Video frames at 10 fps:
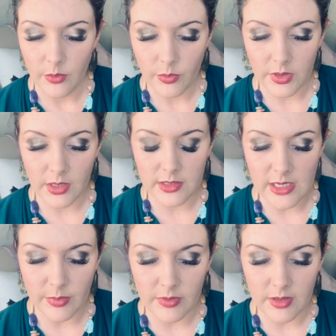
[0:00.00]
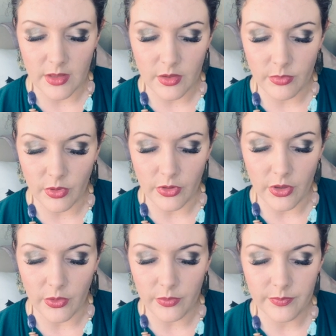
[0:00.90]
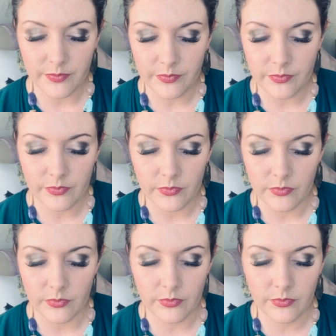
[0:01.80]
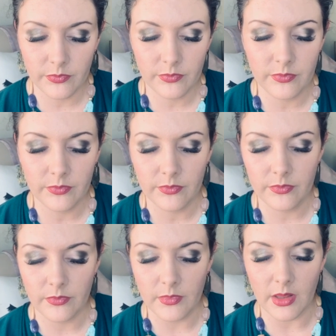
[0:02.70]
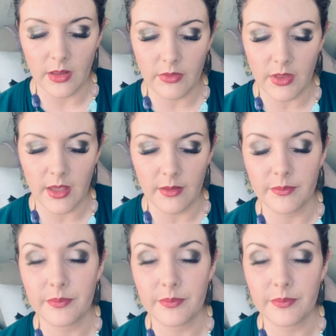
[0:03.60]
put that on top of the other Merlot. Love that.